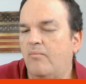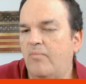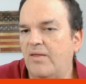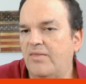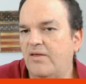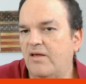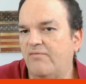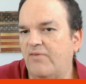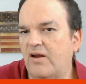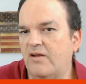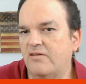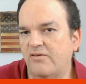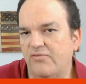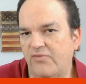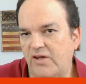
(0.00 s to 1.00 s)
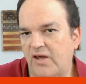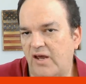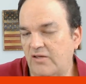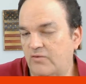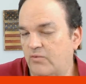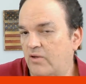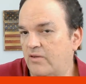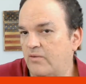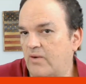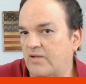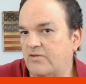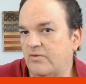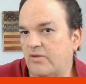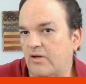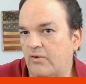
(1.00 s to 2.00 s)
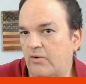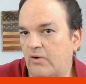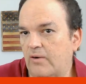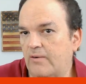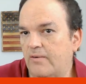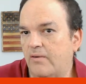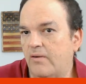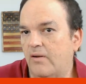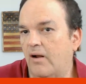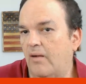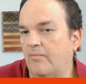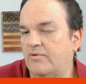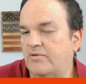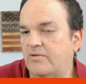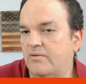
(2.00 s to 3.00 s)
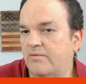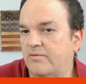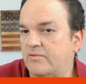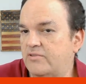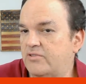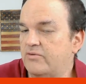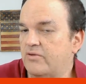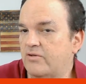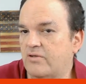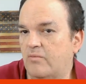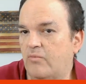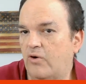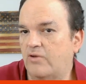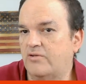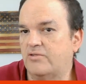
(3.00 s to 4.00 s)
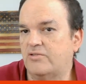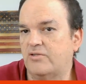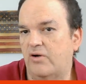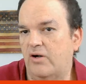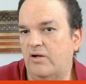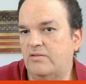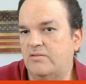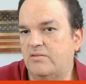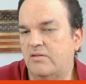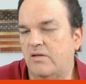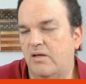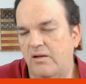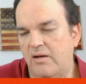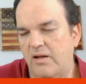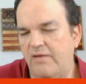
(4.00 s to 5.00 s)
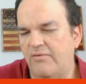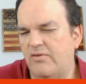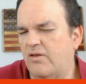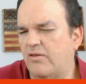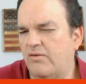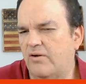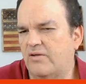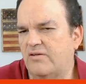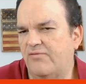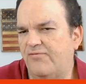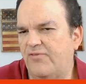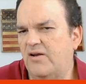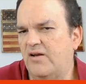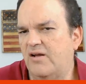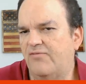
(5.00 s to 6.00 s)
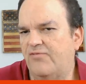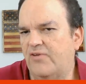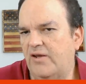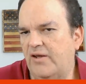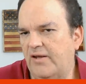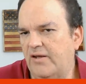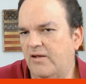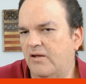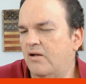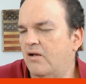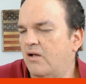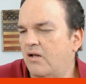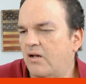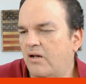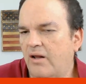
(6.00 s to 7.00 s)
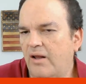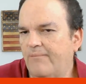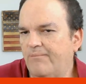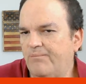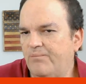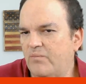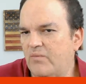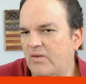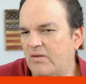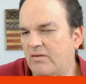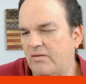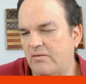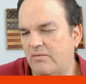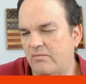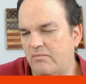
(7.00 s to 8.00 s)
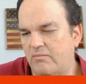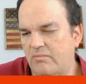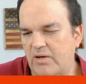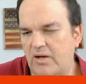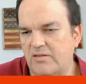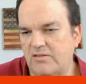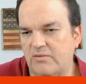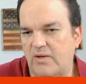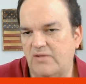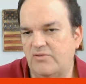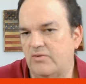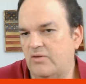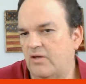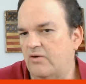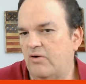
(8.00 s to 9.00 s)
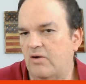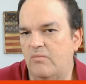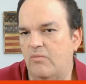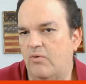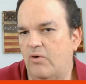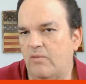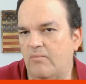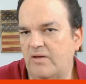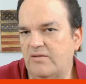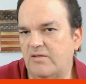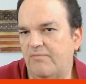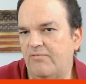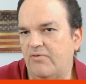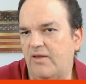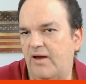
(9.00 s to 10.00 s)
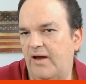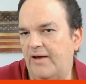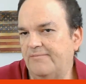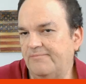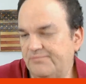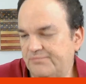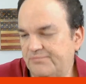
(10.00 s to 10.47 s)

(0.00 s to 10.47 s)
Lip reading: But the advantage of VA is one, the rates are lower. Two, there's no mortgage insurance. And even though there is a funding fee, it, because the rates are lower, more than makes up for that.